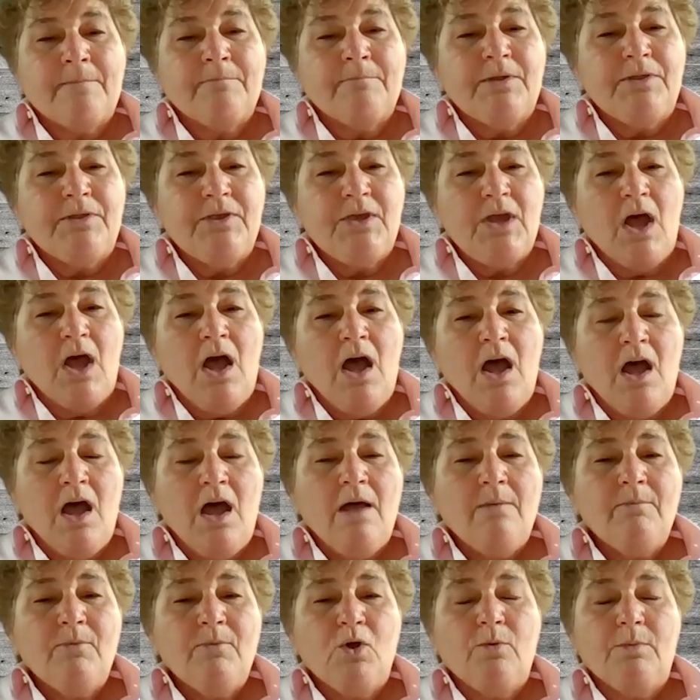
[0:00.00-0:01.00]
But the
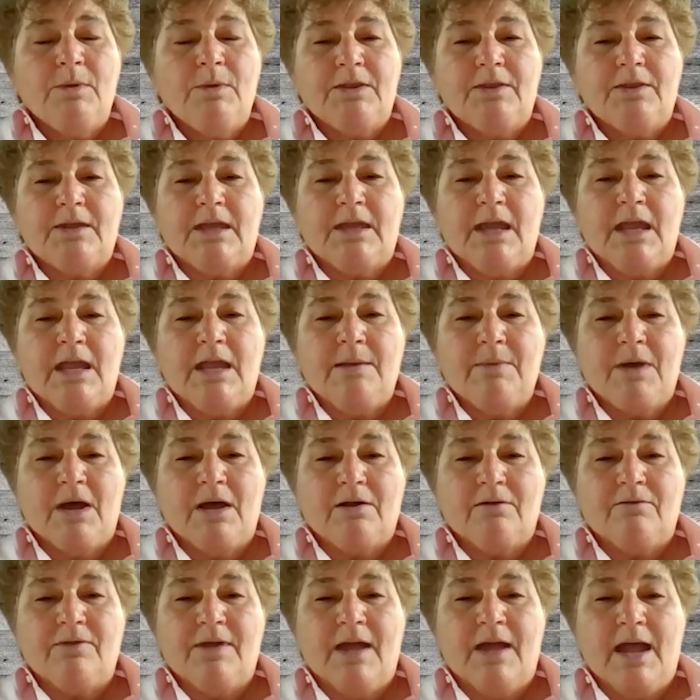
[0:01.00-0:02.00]
aha moment that came
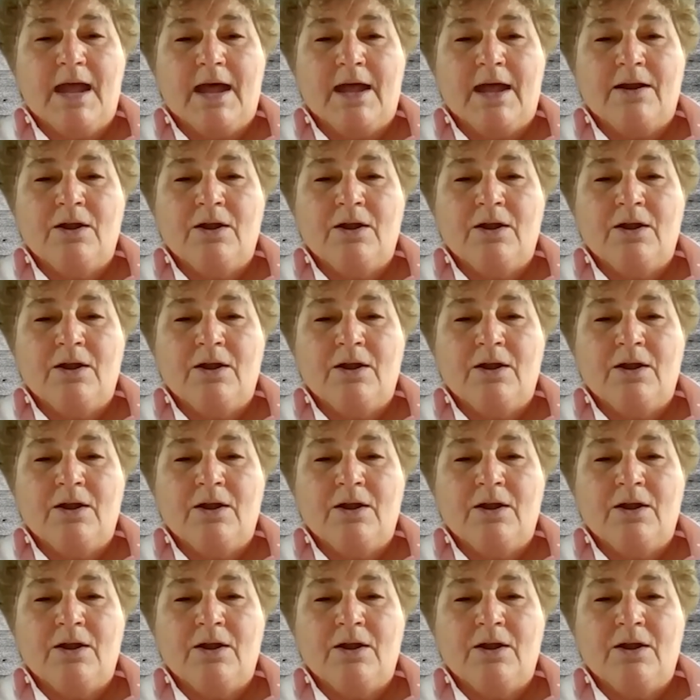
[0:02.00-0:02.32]
out of that